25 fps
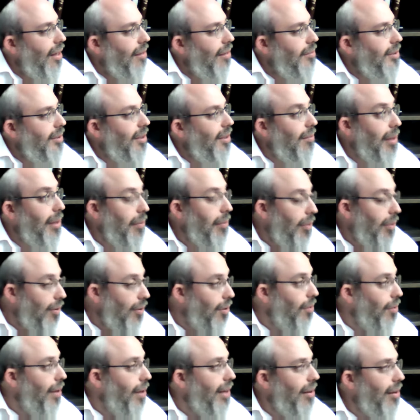Some people
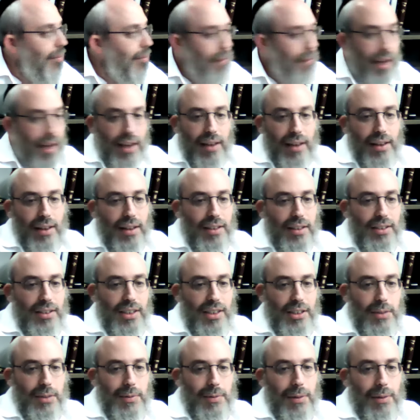do end up making the
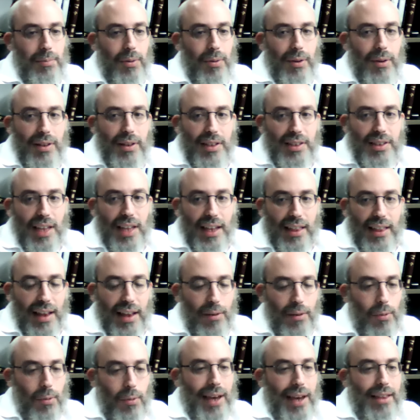decision. The point is, like,
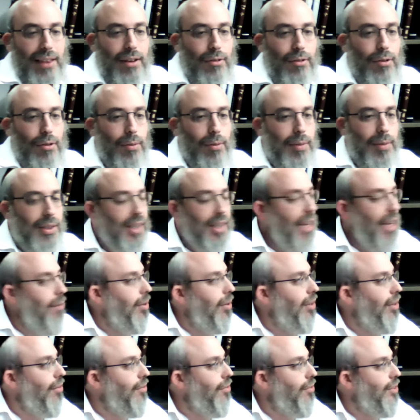that waiting room is like
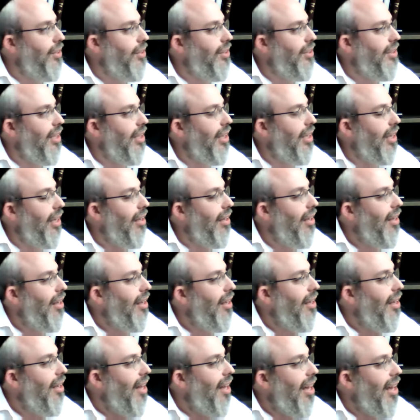when you're just sitting.
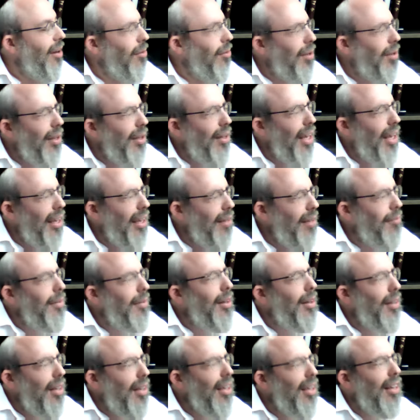
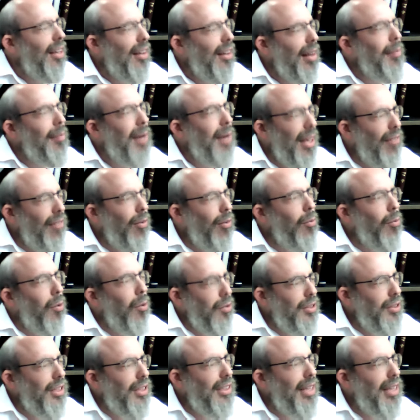Let me give a
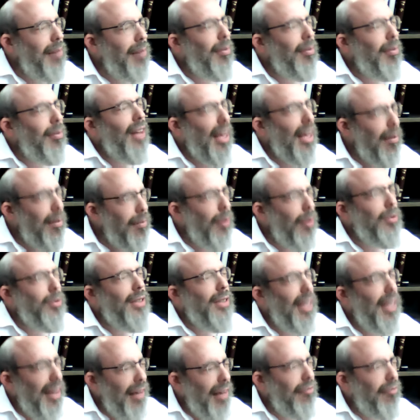worse example. Like most
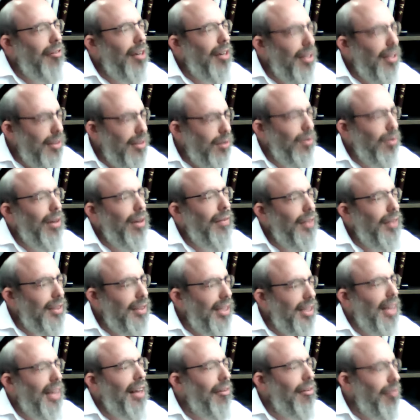South Africans who live in
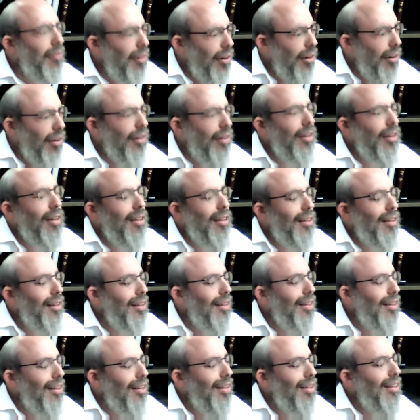South Africa,
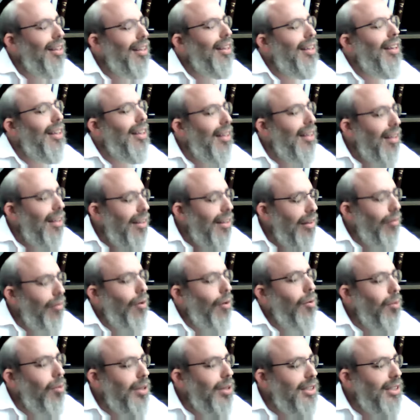they're
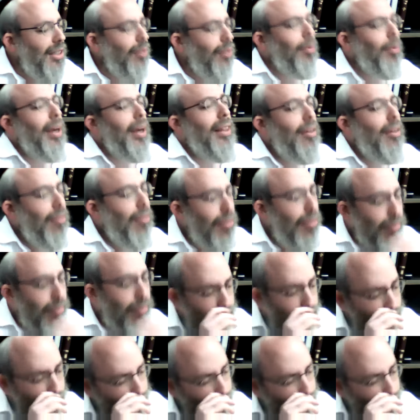always in the waiting room.